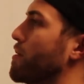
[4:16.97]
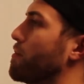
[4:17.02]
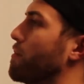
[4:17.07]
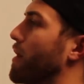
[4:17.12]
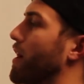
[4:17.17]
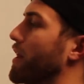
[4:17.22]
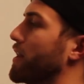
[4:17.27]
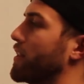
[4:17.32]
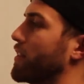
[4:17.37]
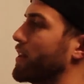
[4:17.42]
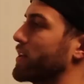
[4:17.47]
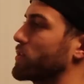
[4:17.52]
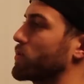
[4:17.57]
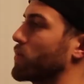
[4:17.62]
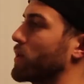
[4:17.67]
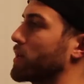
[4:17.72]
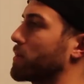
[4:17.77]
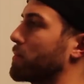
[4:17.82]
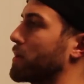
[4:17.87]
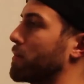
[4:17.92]
But this
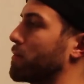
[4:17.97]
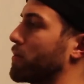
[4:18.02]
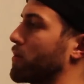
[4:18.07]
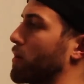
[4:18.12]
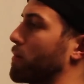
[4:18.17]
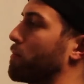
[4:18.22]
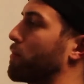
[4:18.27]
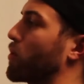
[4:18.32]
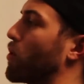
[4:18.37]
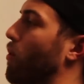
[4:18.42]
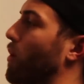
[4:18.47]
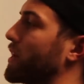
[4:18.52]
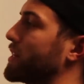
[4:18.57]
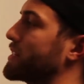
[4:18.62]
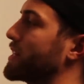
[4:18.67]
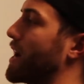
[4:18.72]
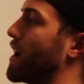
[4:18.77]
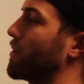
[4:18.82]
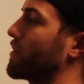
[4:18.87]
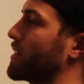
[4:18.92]
week people are
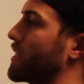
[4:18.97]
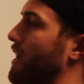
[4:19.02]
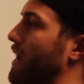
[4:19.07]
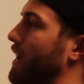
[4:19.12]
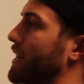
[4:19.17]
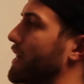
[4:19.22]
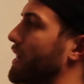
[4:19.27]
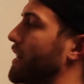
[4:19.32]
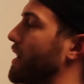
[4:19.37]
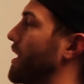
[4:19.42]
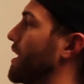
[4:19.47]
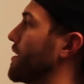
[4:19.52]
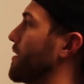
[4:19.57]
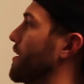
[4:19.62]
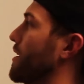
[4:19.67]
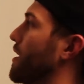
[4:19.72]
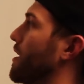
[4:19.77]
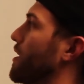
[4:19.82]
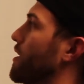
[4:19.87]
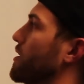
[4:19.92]
going down to the
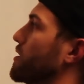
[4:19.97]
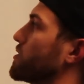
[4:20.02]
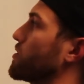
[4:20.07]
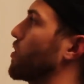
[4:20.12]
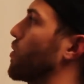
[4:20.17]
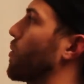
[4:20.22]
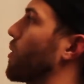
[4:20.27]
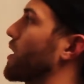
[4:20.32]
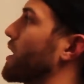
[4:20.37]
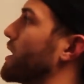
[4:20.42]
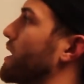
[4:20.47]
8,800. So we're